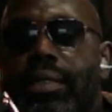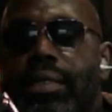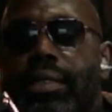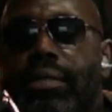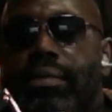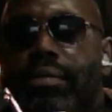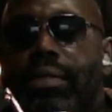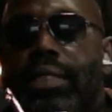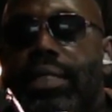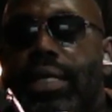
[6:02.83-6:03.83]
and I go,
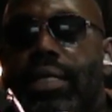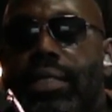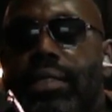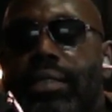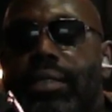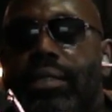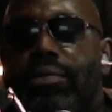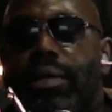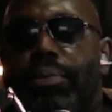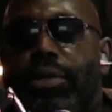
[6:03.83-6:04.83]
"What is that?"
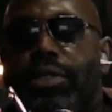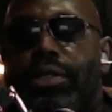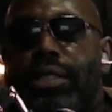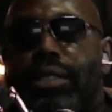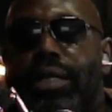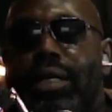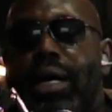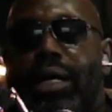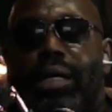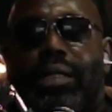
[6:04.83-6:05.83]
you write poetry?
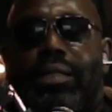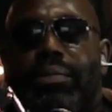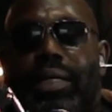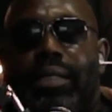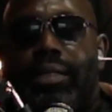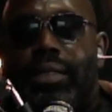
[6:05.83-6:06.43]
no, it's fine.